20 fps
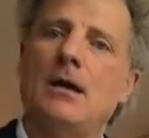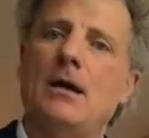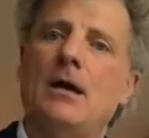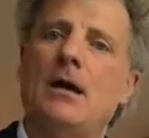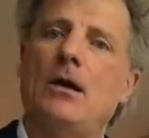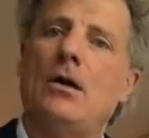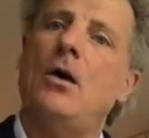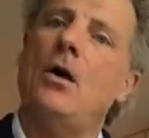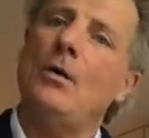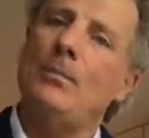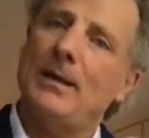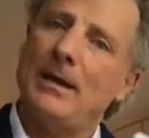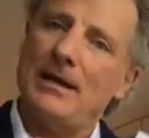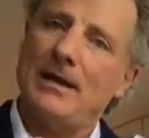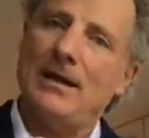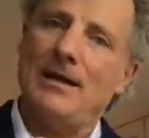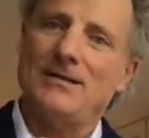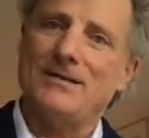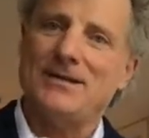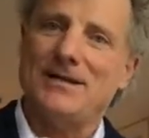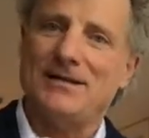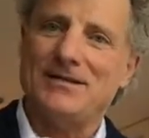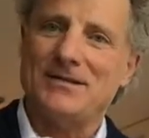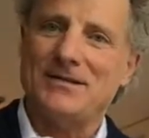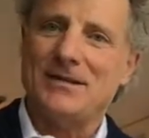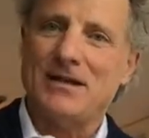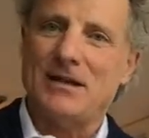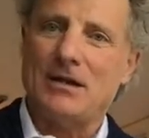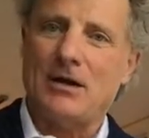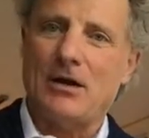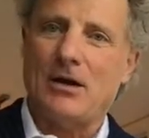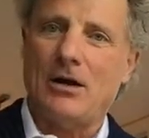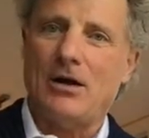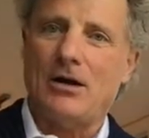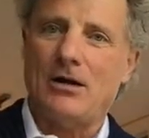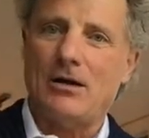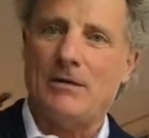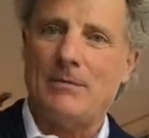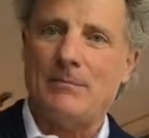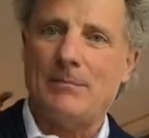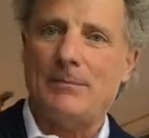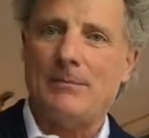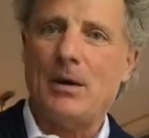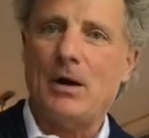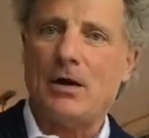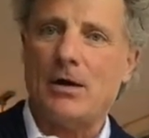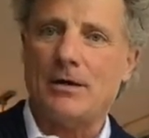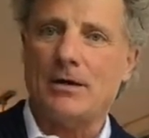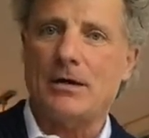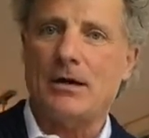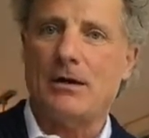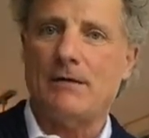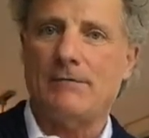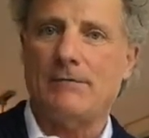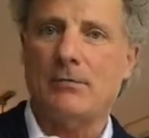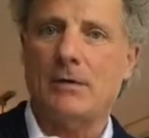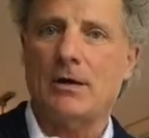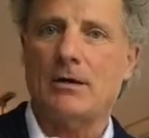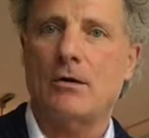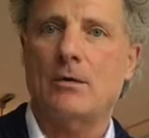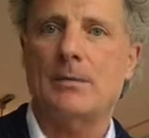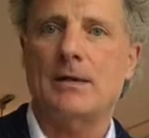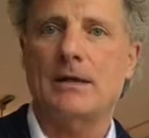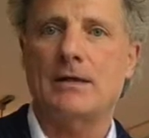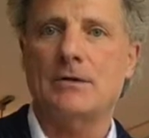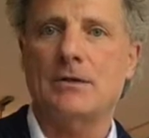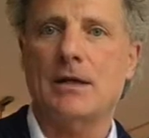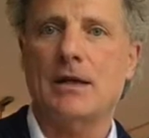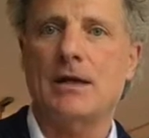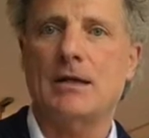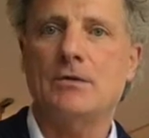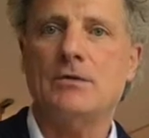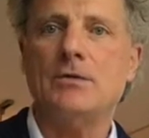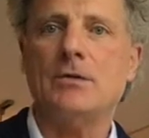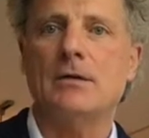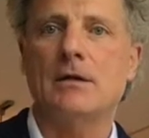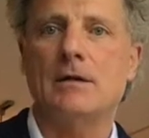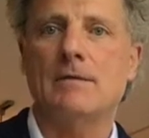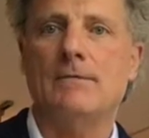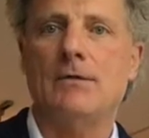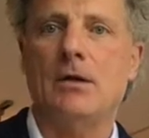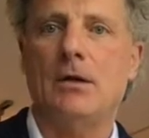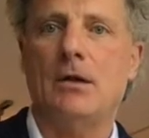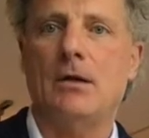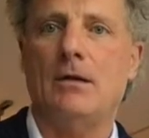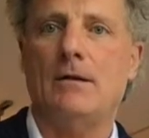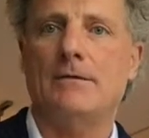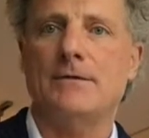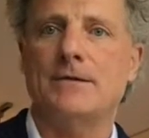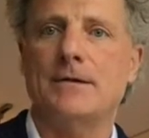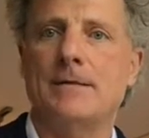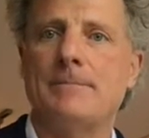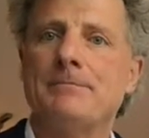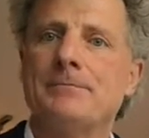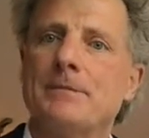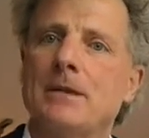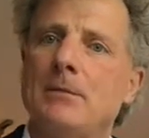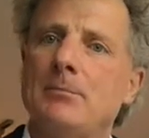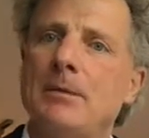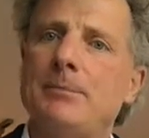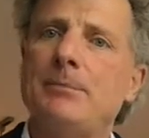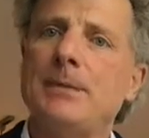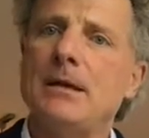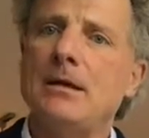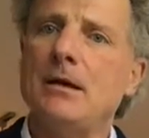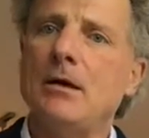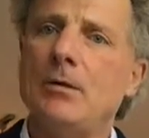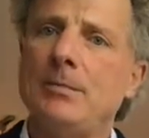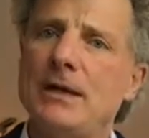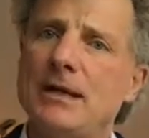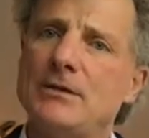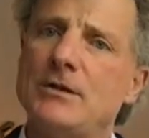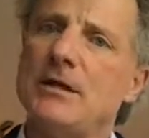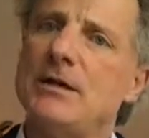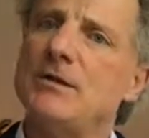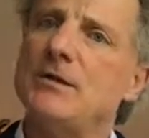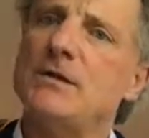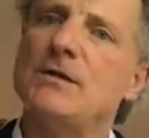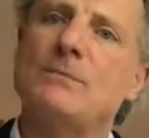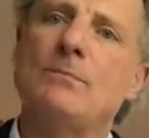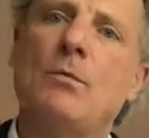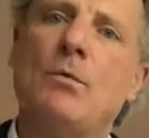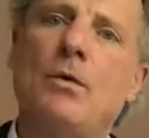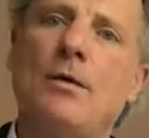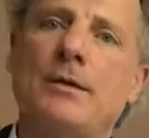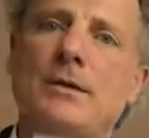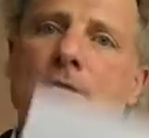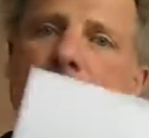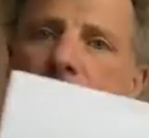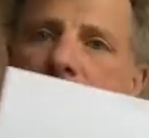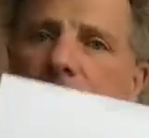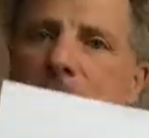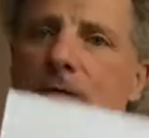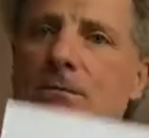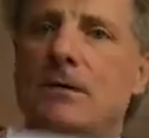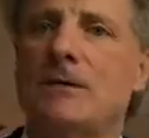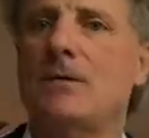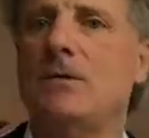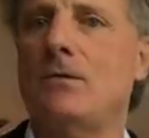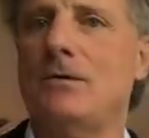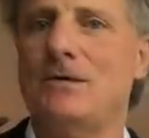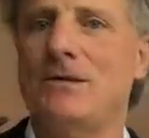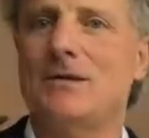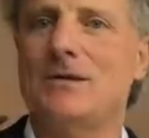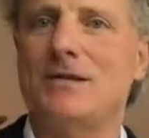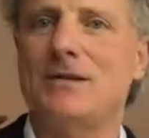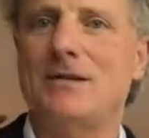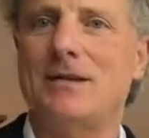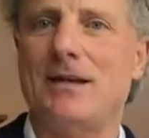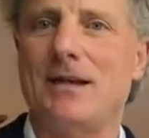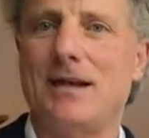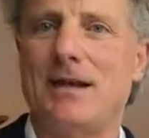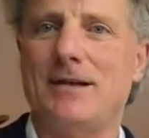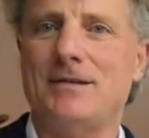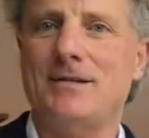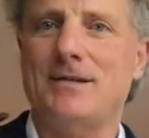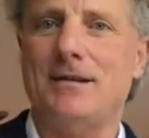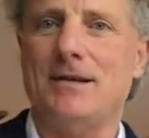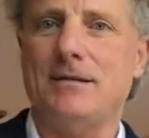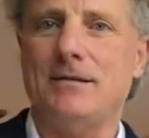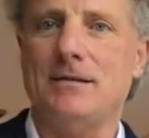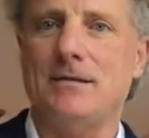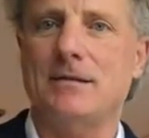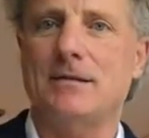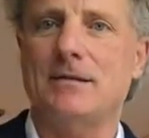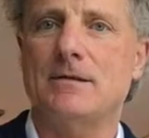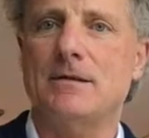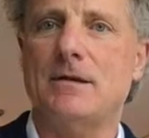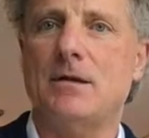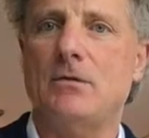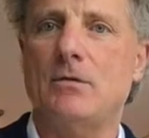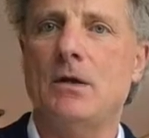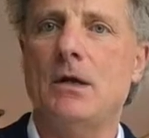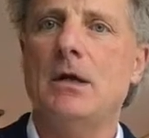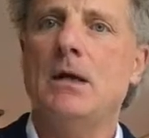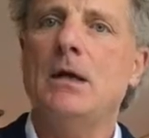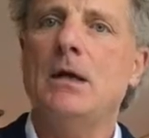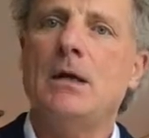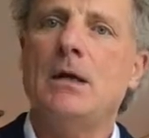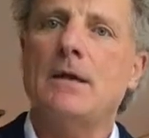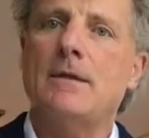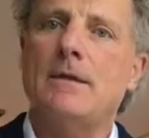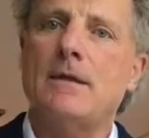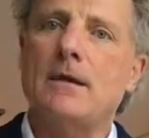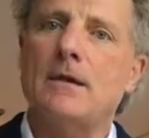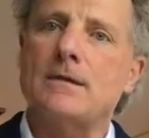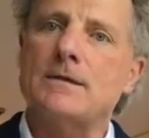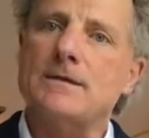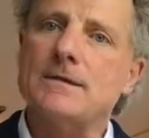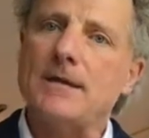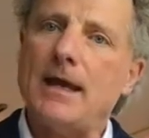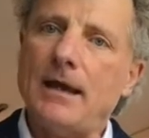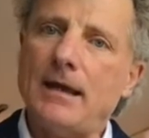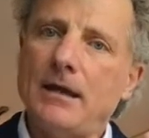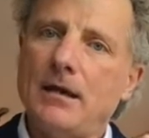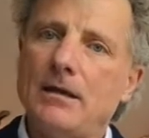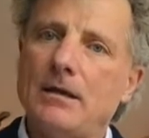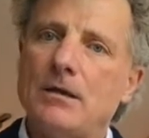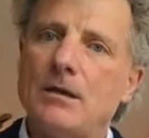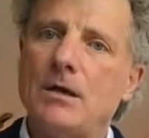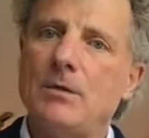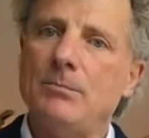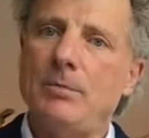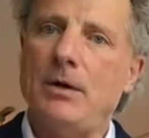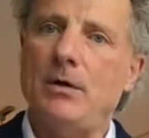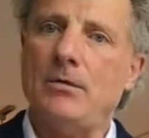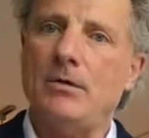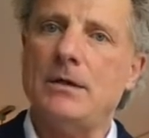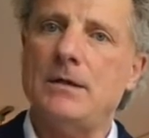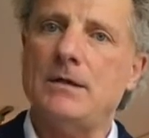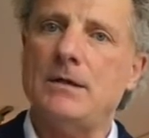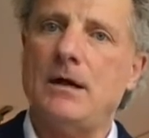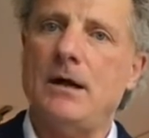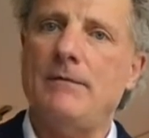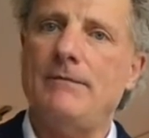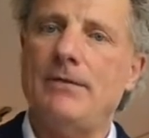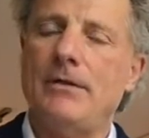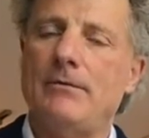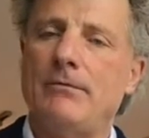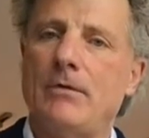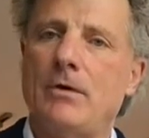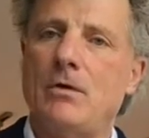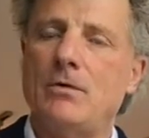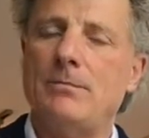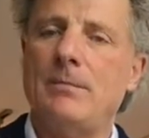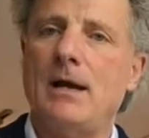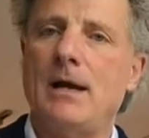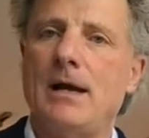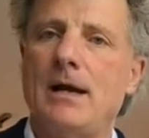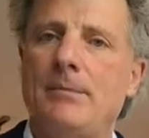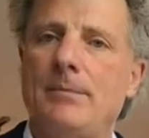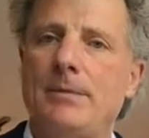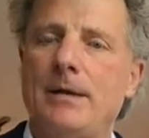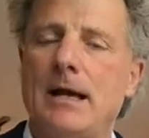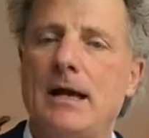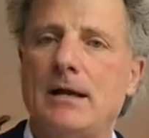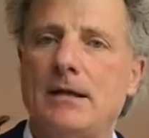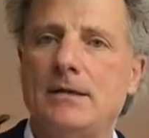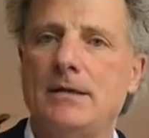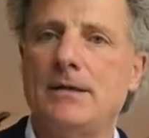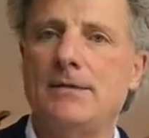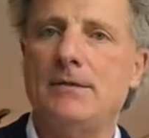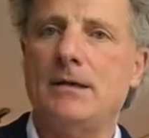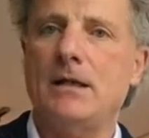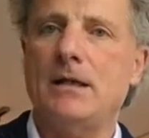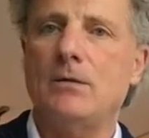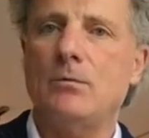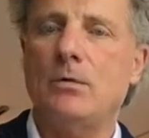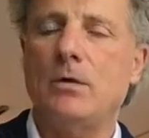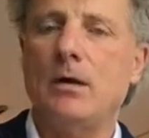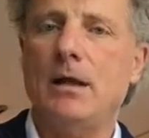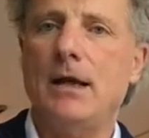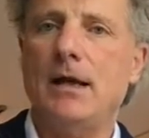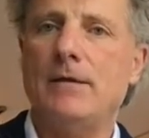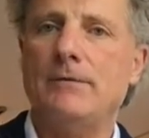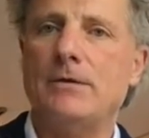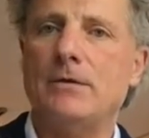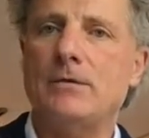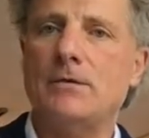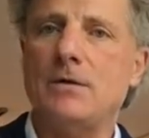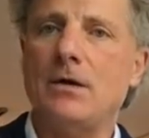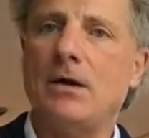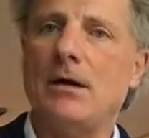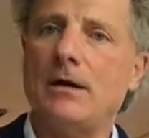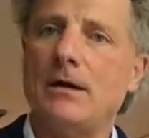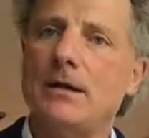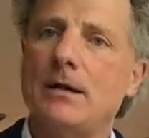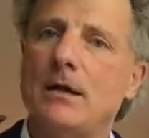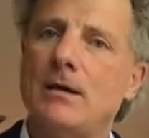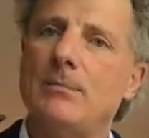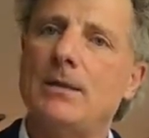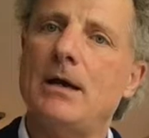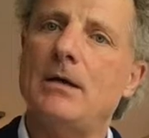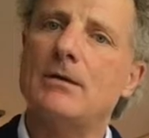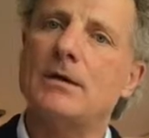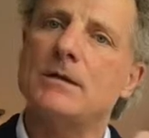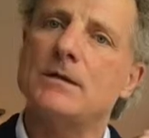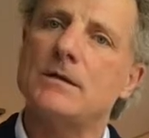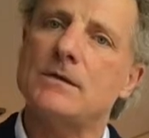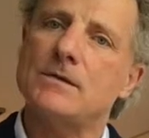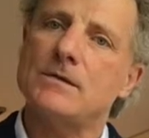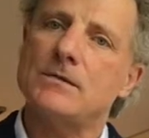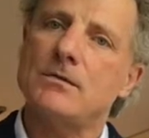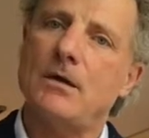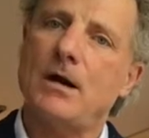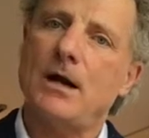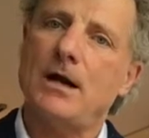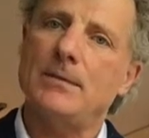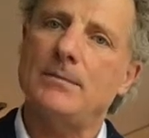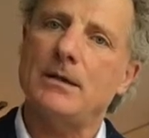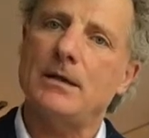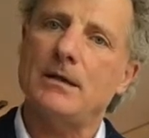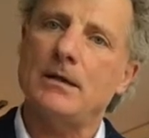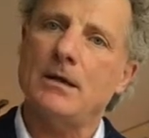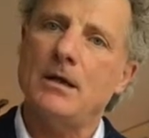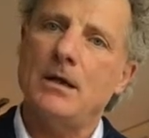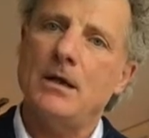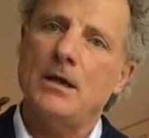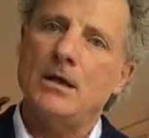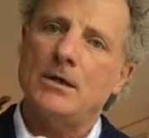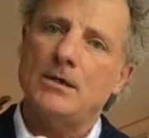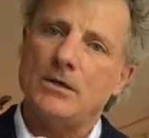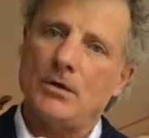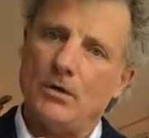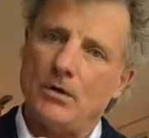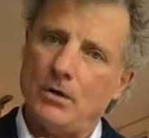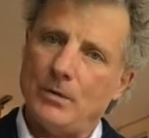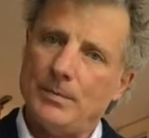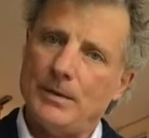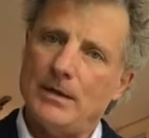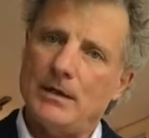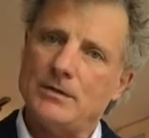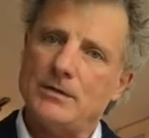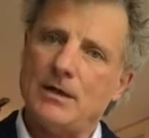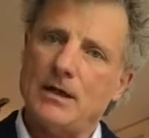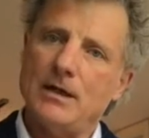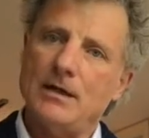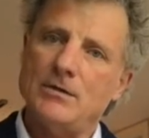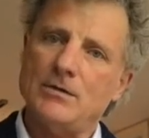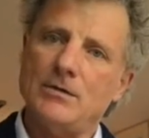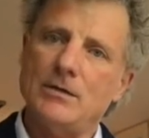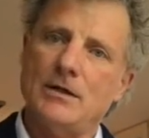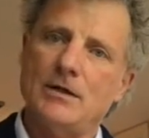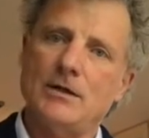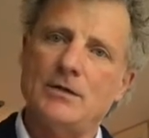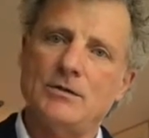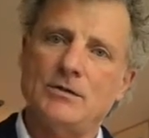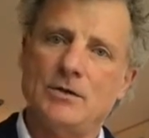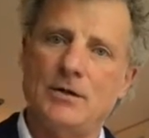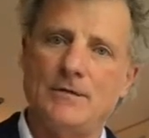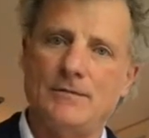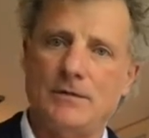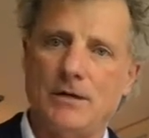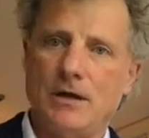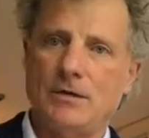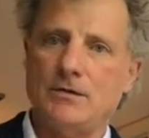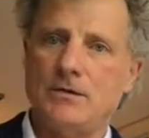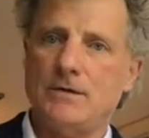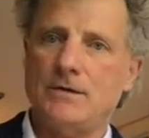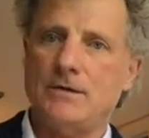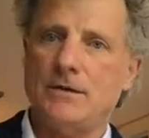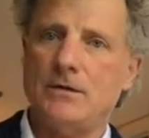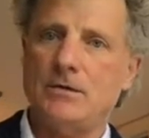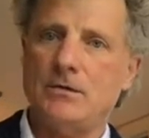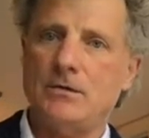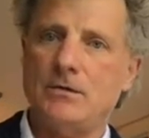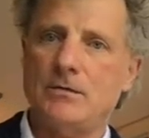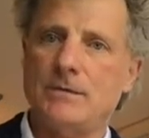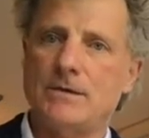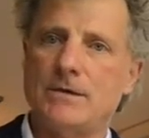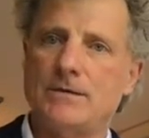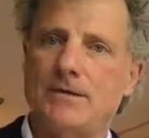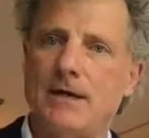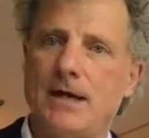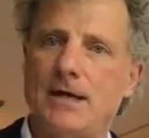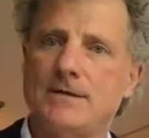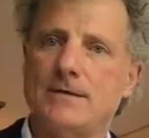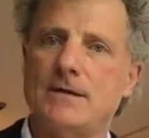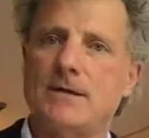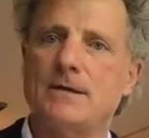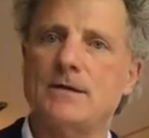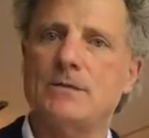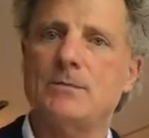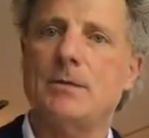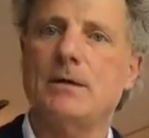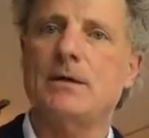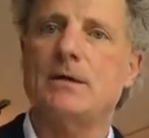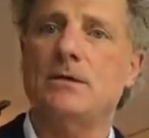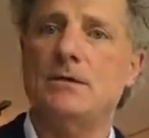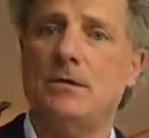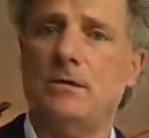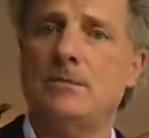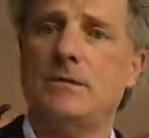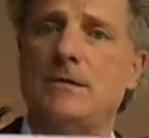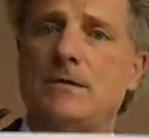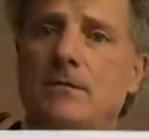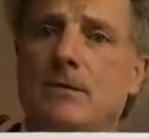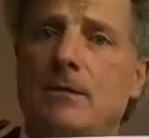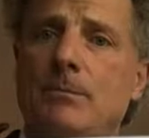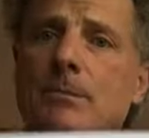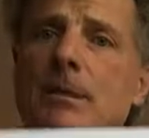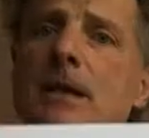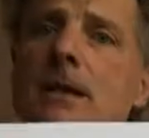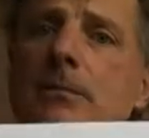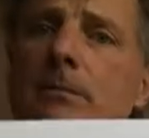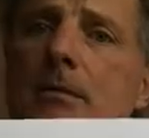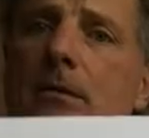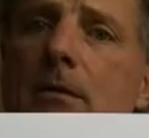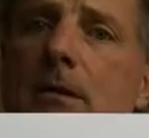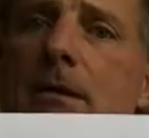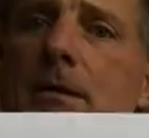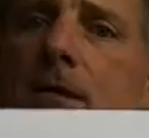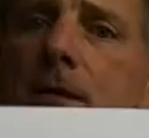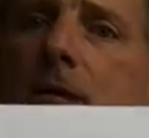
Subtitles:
open assets that are part of what open education involves. But open education is more than just the resources and the assets. And so the second component of the roadmap activity will have you talking about and describing your open education initiative, not just in terms of assets, but in terms of the people and